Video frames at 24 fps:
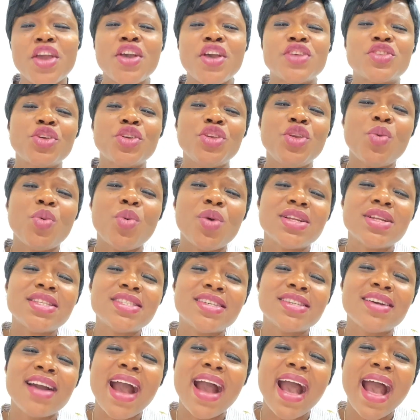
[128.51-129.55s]
So you want
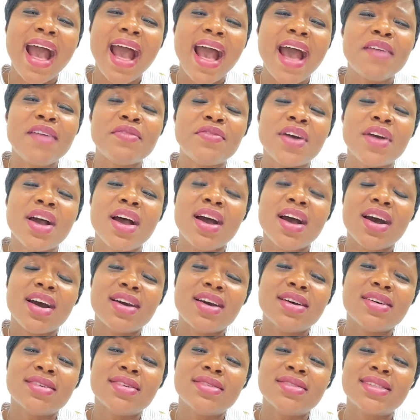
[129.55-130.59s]
to have
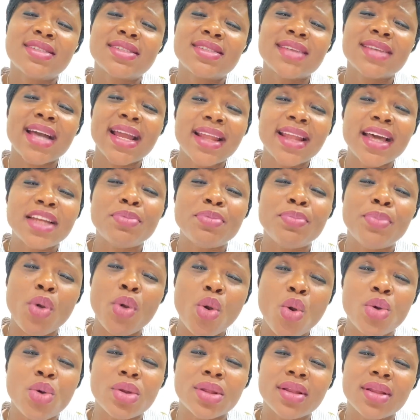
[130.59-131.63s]
a salad
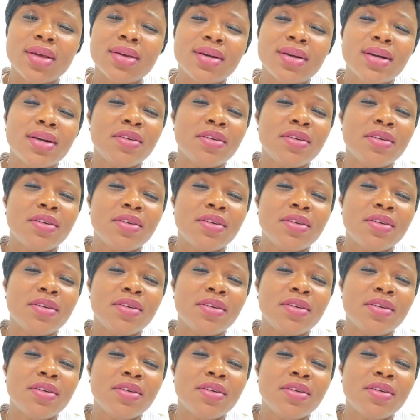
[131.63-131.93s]
bowl,